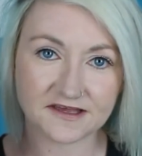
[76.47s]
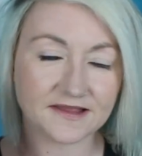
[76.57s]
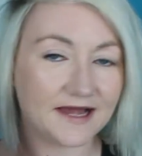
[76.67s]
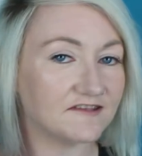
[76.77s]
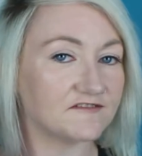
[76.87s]
It
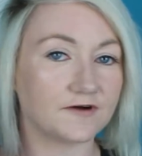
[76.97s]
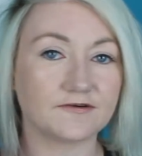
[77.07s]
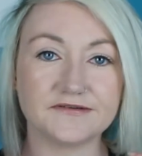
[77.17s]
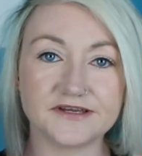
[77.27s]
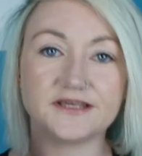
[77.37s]
lasts for
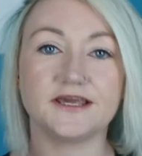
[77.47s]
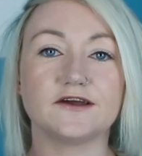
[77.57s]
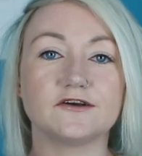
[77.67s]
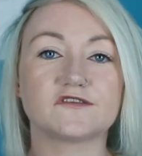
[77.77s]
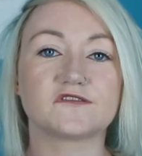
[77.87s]
around a
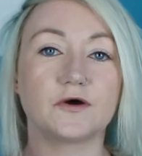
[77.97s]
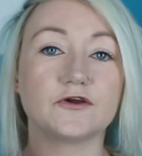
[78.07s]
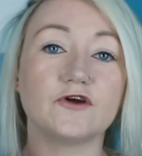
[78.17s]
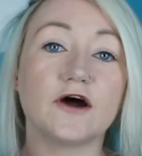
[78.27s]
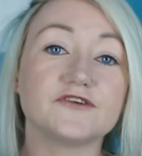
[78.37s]
year, so
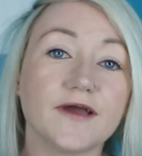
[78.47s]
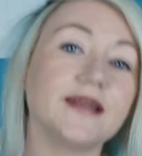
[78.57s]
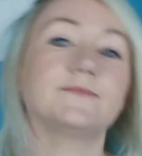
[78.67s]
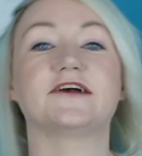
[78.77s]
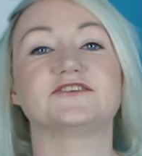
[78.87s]
you're not under
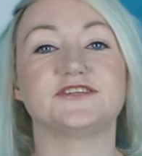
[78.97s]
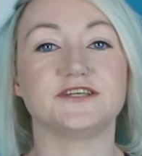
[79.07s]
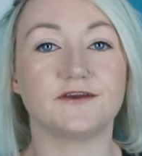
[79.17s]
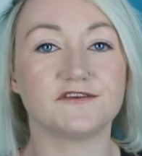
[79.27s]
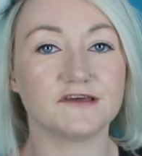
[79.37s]
any pressure to
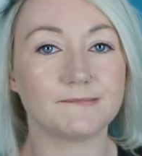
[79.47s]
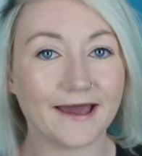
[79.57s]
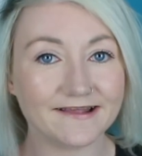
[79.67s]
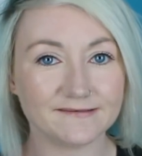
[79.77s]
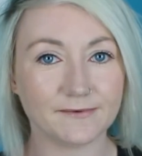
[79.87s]
use it, but
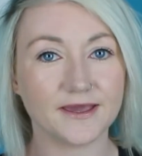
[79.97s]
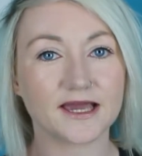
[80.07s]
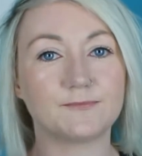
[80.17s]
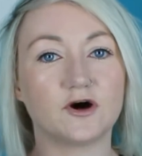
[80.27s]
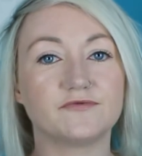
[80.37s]
I take my
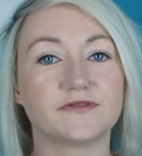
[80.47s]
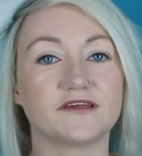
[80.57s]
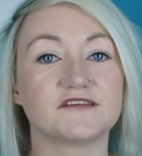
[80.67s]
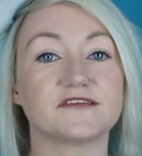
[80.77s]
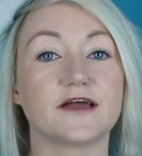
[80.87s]
makeup off with
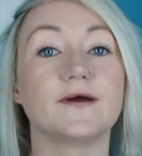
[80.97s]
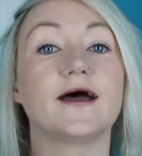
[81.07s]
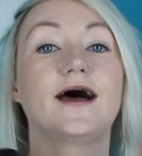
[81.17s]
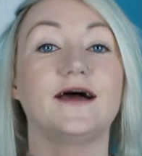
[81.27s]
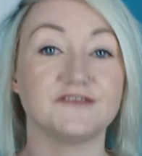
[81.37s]
this now
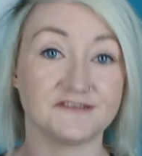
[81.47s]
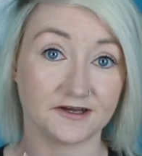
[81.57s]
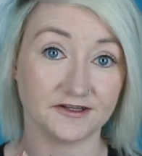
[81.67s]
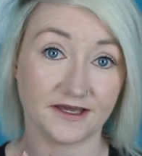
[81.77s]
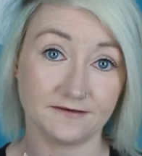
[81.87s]
every
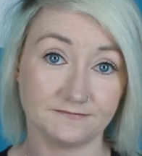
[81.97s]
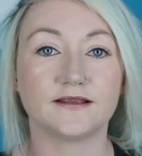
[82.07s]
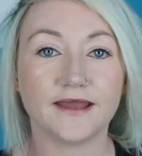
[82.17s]
single night.